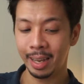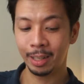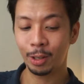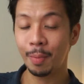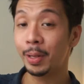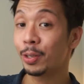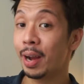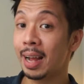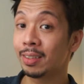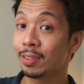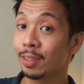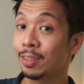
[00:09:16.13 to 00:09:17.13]
and comment your
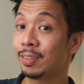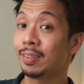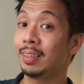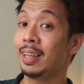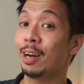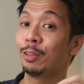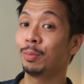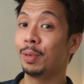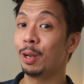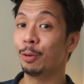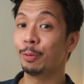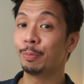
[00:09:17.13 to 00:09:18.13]
answers down
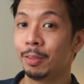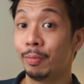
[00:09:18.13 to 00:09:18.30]
below.